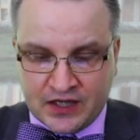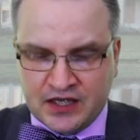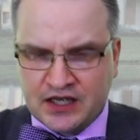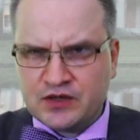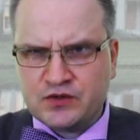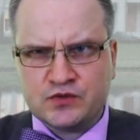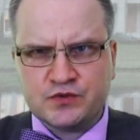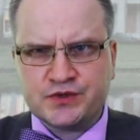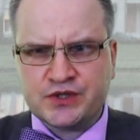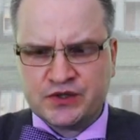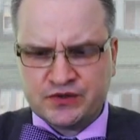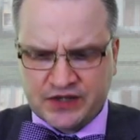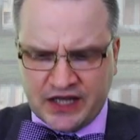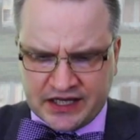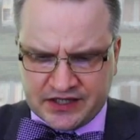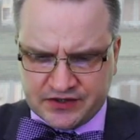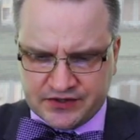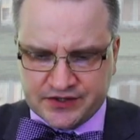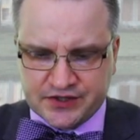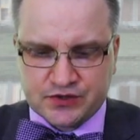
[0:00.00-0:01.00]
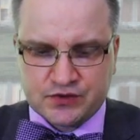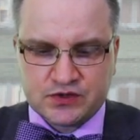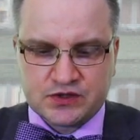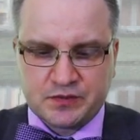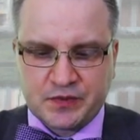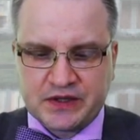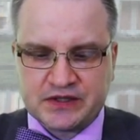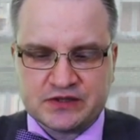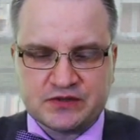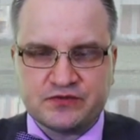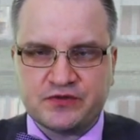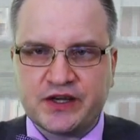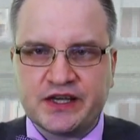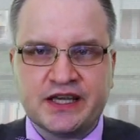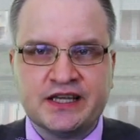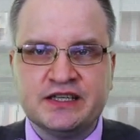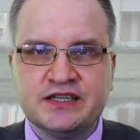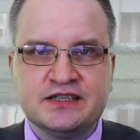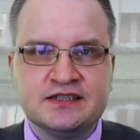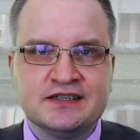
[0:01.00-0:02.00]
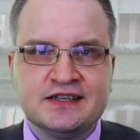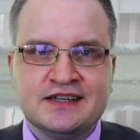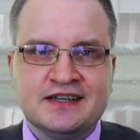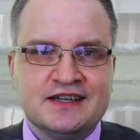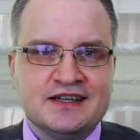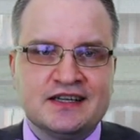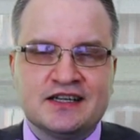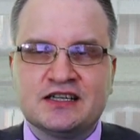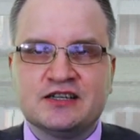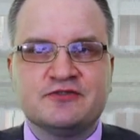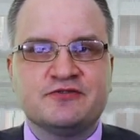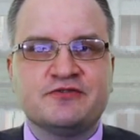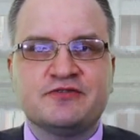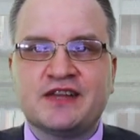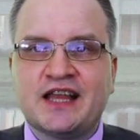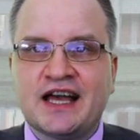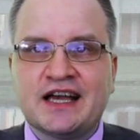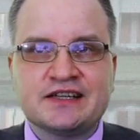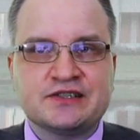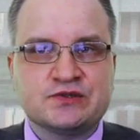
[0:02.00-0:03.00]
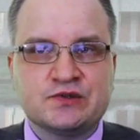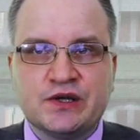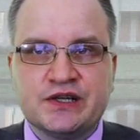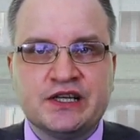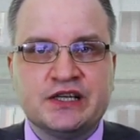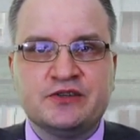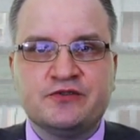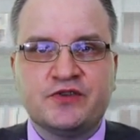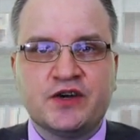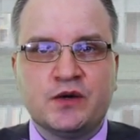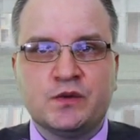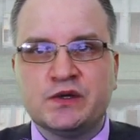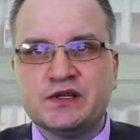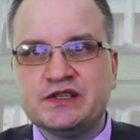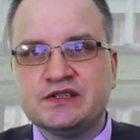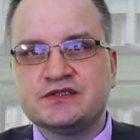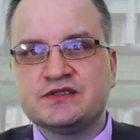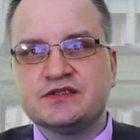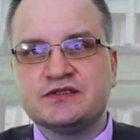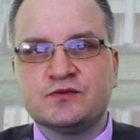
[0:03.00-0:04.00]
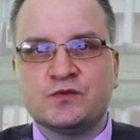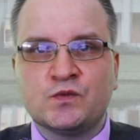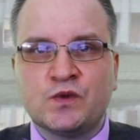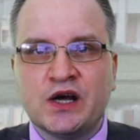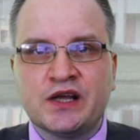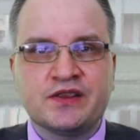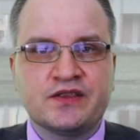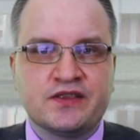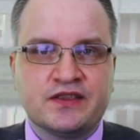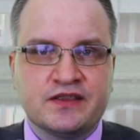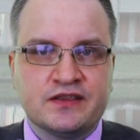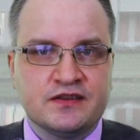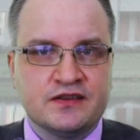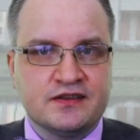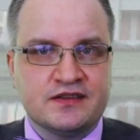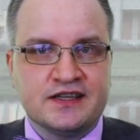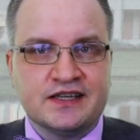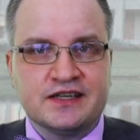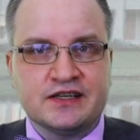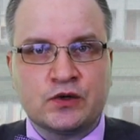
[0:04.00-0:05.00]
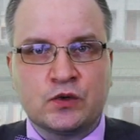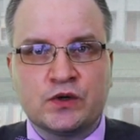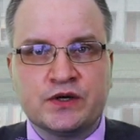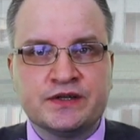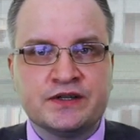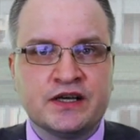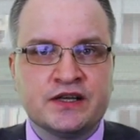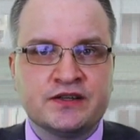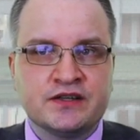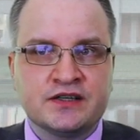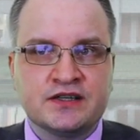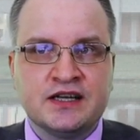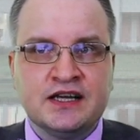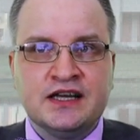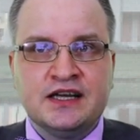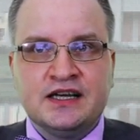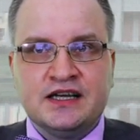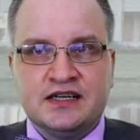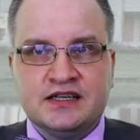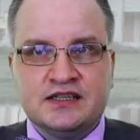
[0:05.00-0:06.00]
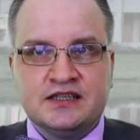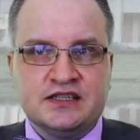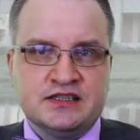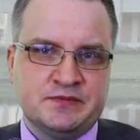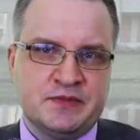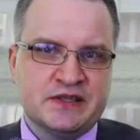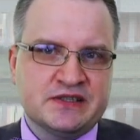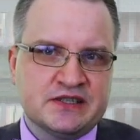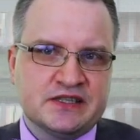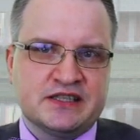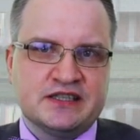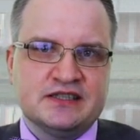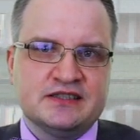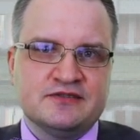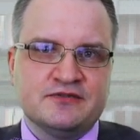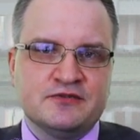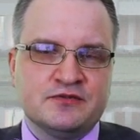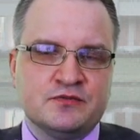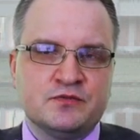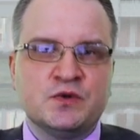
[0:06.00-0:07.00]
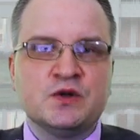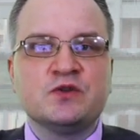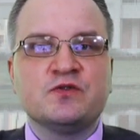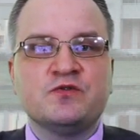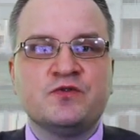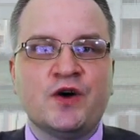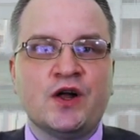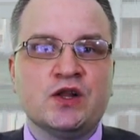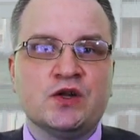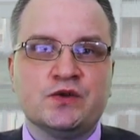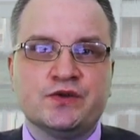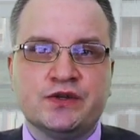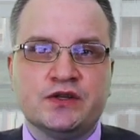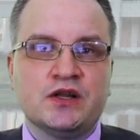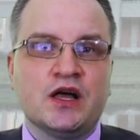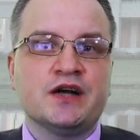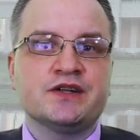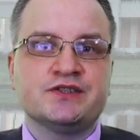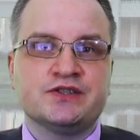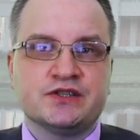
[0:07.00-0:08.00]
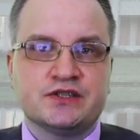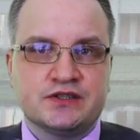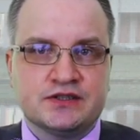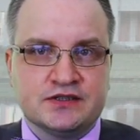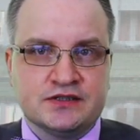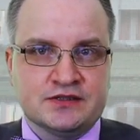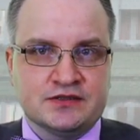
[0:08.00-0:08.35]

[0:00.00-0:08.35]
We don't actually need to specify any kind of flags to identify whether it's one thing or another. It basically will follow the logic